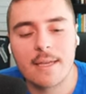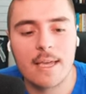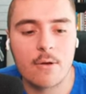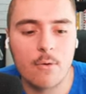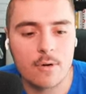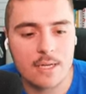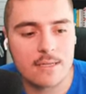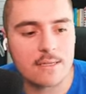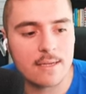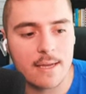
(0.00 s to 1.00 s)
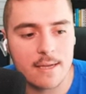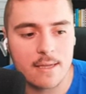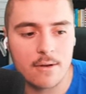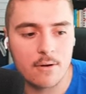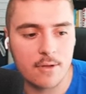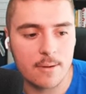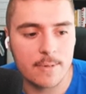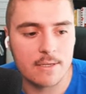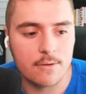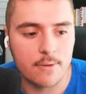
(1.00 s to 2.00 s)
and Oregon State in the early to
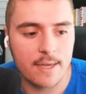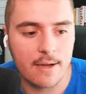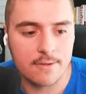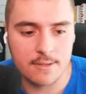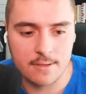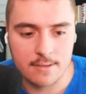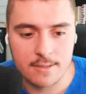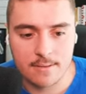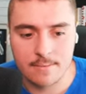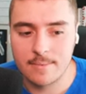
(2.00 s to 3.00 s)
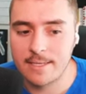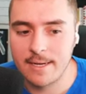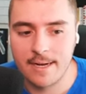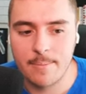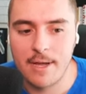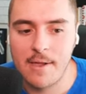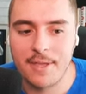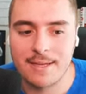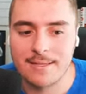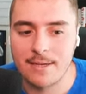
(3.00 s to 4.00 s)
mid 2000s. They talk about how
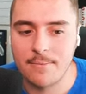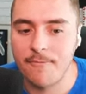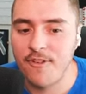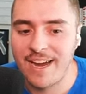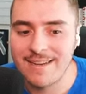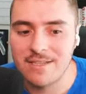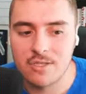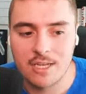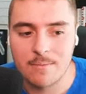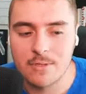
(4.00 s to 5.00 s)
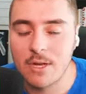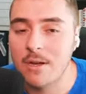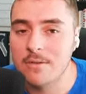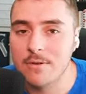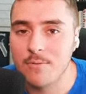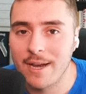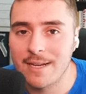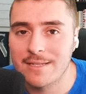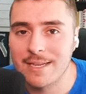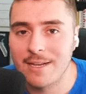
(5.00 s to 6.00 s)
they excelled finding gems
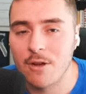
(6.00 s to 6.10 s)
underranked and